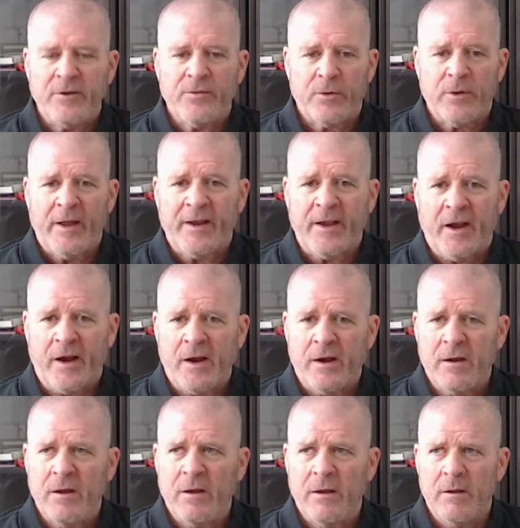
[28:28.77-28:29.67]
for like an
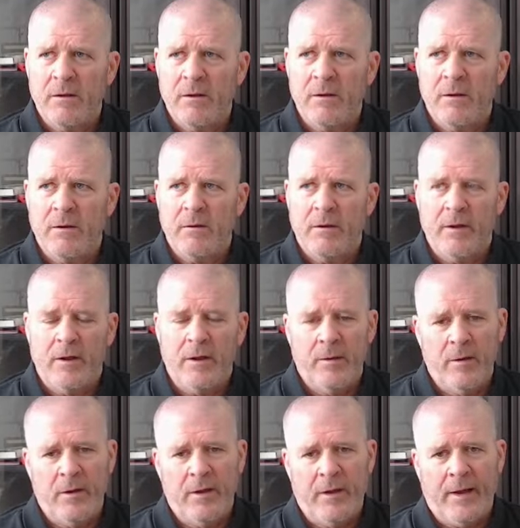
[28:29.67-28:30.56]

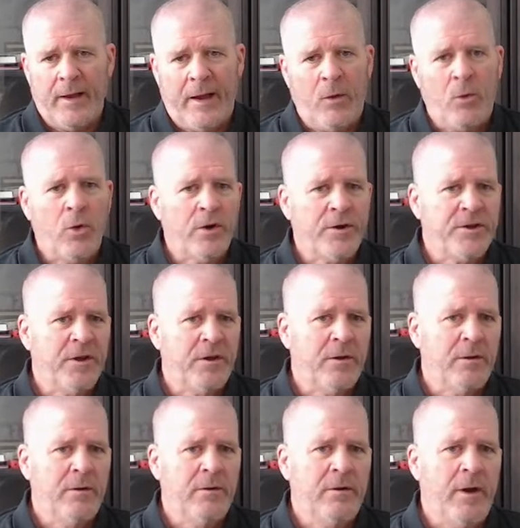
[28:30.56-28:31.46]
hour
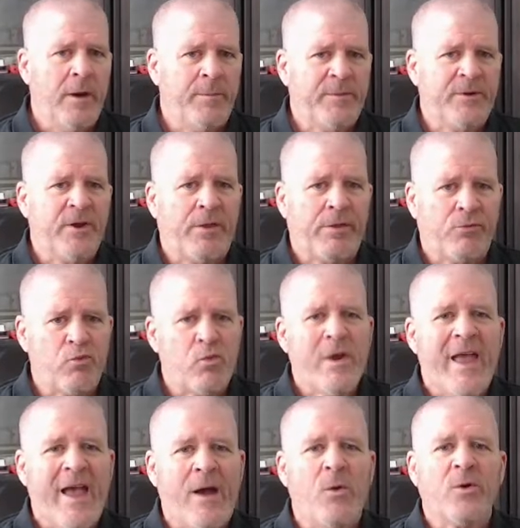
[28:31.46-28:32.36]
to up to
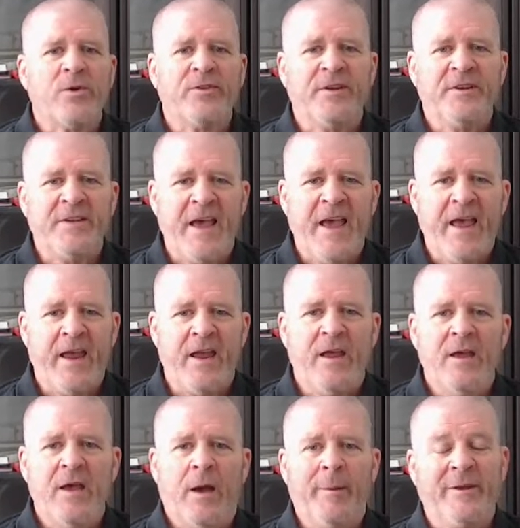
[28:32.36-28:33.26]
3 hours a
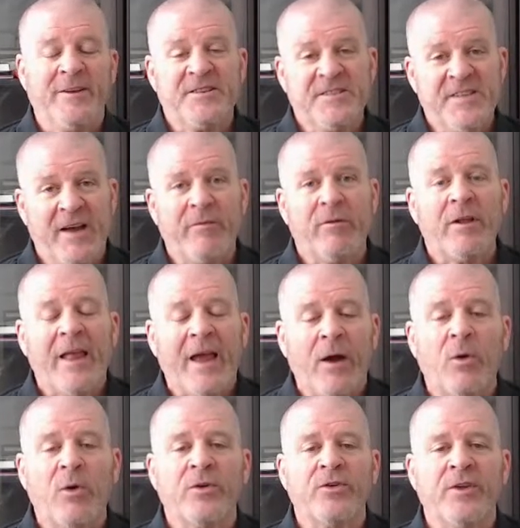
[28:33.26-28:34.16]
day. I mean, several
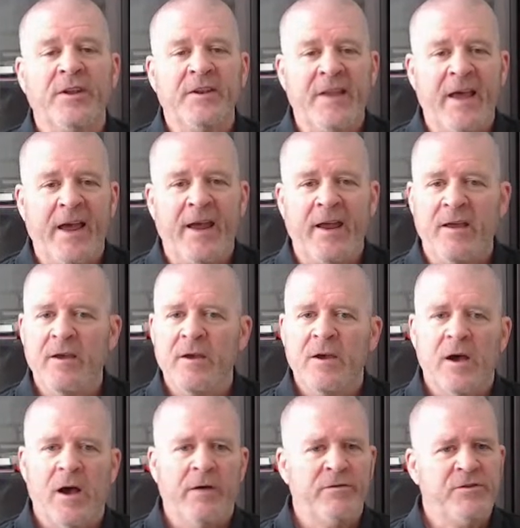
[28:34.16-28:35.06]
hours a day
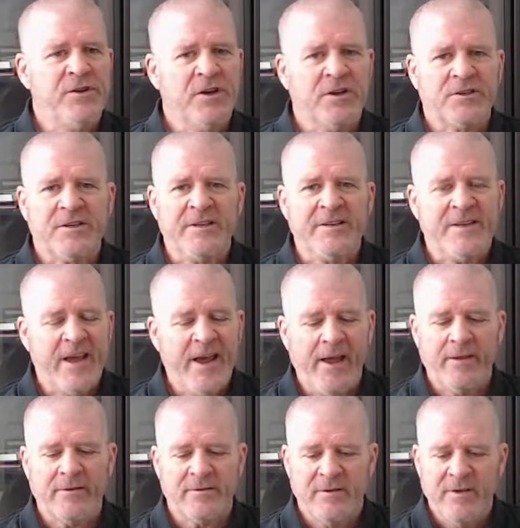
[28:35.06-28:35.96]
of just
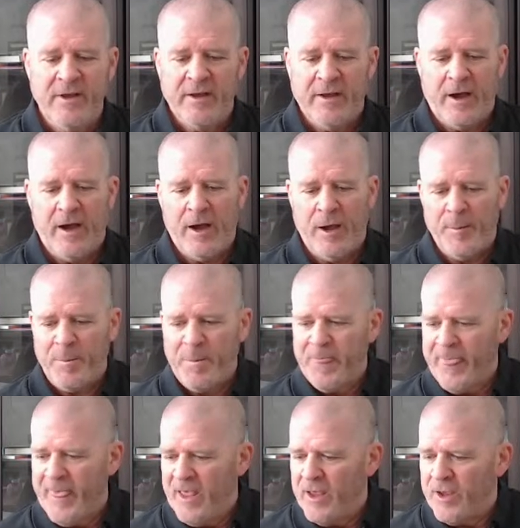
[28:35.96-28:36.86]
intense.
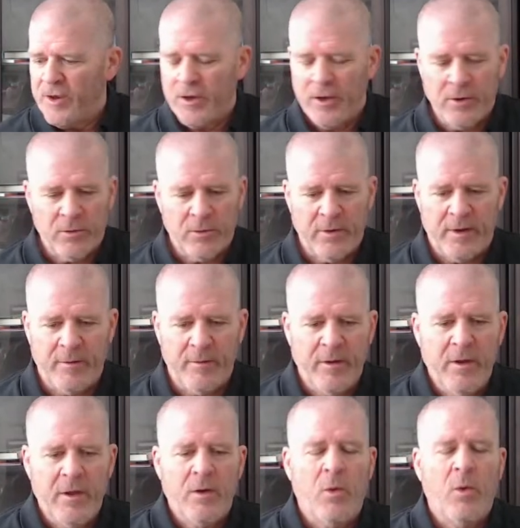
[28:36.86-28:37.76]
You know,
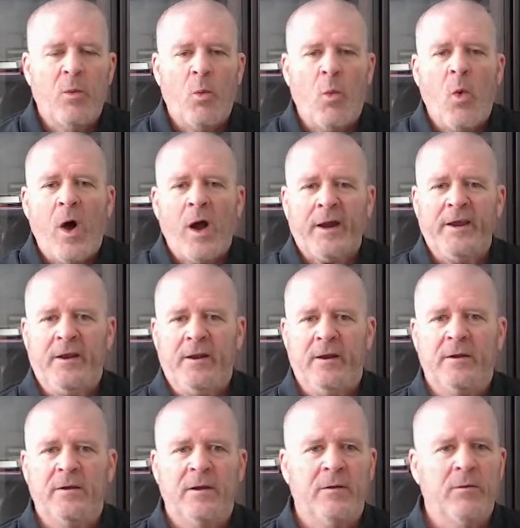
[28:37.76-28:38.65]
walking.